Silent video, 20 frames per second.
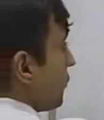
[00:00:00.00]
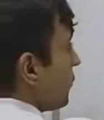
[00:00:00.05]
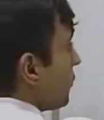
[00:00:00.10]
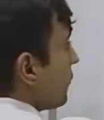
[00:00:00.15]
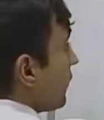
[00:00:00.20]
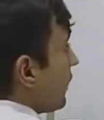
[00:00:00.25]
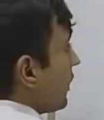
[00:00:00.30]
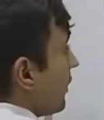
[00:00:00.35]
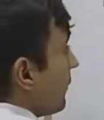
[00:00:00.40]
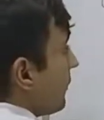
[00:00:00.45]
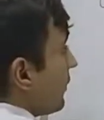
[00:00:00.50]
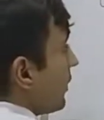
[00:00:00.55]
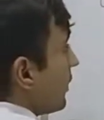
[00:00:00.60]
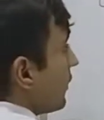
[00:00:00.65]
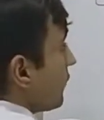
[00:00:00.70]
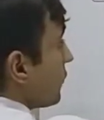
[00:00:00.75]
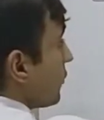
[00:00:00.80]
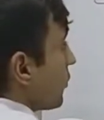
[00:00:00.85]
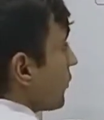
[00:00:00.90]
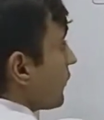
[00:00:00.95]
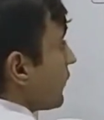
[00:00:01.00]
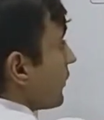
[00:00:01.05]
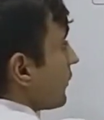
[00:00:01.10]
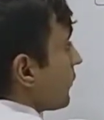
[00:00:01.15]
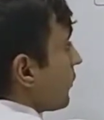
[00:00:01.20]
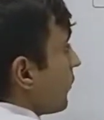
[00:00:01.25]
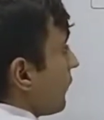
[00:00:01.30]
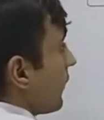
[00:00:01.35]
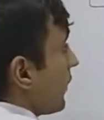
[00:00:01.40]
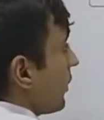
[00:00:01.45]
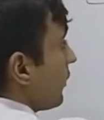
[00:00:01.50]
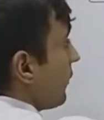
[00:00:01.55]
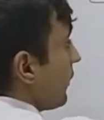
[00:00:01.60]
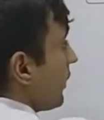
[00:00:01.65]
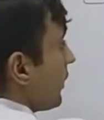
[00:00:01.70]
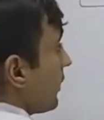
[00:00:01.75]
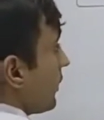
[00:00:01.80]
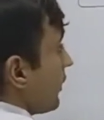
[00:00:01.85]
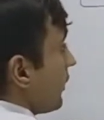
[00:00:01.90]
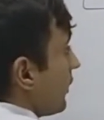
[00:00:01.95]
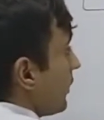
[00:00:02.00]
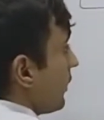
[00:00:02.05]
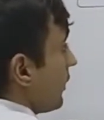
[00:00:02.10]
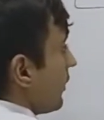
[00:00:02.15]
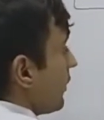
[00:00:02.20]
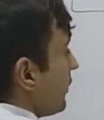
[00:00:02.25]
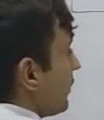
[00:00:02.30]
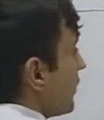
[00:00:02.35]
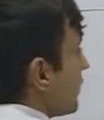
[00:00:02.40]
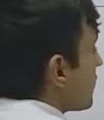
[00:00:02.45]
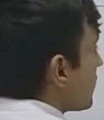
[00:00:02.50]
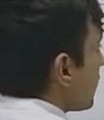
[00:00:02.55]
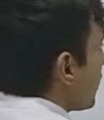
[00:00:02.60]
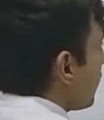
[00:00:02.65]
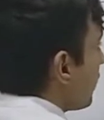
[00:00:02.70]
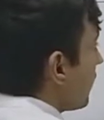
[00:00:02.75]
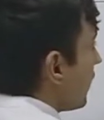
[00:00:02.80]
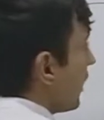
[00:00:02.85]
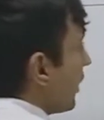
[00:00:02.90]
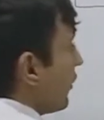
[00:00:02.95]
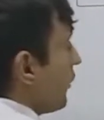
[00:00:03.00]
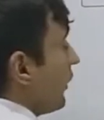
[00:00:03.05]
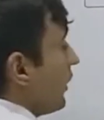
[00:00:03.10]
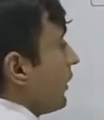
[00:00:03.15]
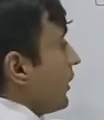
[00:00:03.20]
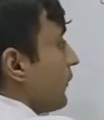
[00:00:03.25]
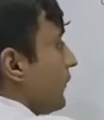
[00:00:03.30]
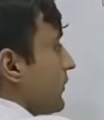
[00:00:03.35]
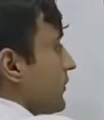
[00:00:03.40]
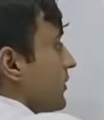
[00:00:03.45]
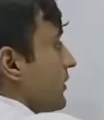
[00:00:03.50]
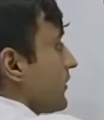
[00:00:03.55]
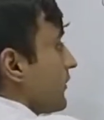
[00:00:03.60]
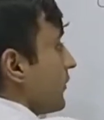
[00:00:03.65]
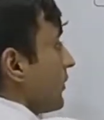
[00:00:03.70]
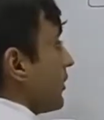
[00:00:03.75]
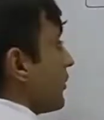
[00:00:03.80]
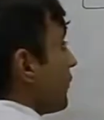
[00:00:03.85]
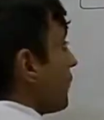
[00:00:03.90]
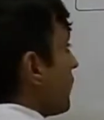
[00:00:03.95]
to the limited sources of iodine, this iodine deficiency is